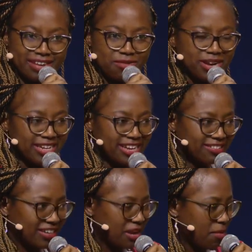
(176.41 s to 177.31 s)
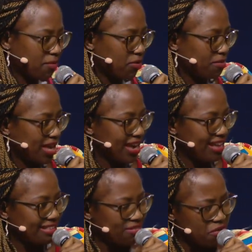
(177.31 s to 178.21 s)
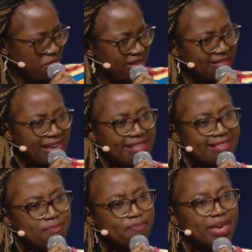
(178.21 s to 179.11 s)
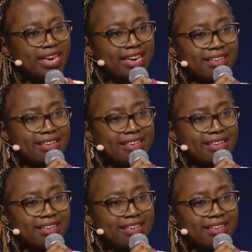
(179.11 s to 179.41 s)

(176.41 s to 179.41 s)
One day she came up to me and requested me